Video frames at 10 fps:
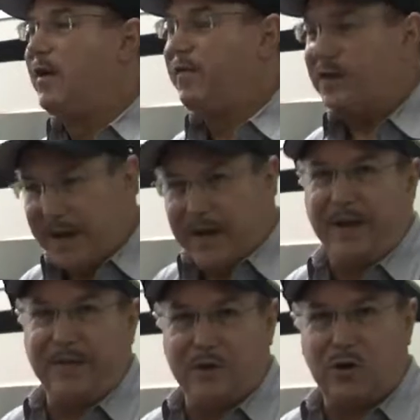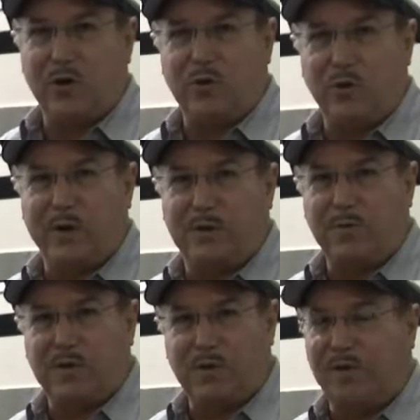fatiguing the slow twitch
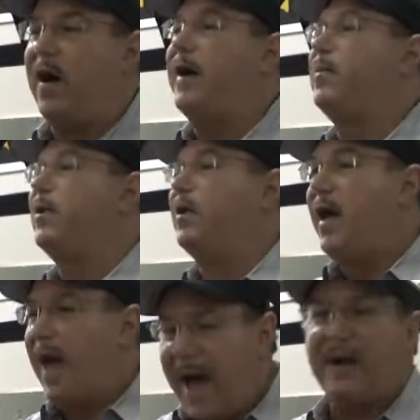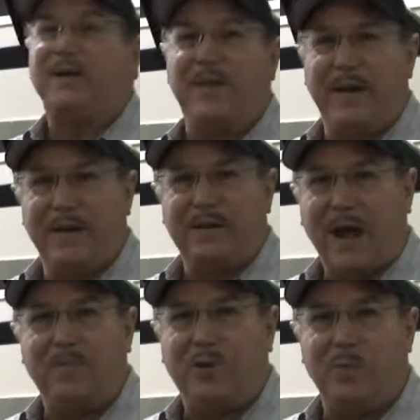muscle fiber and activating
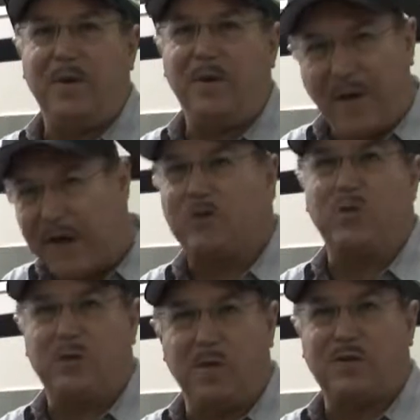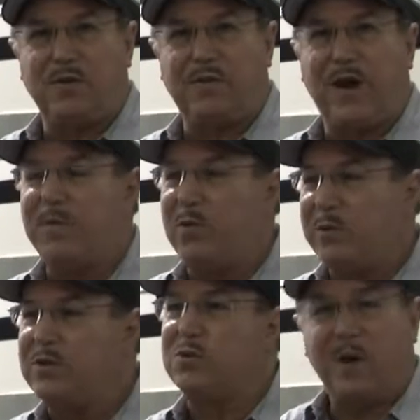type 2B fast twitch muscle fiber,
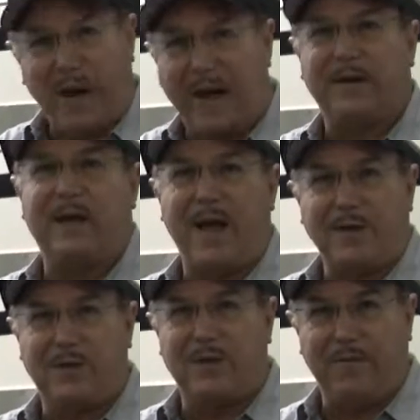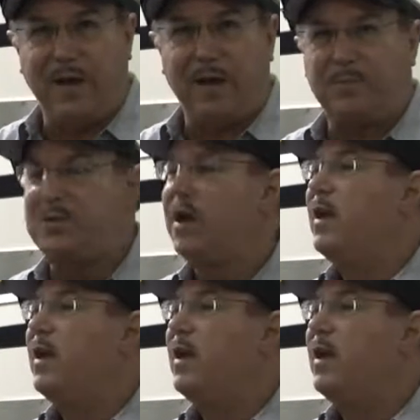which is where lactic acid develops.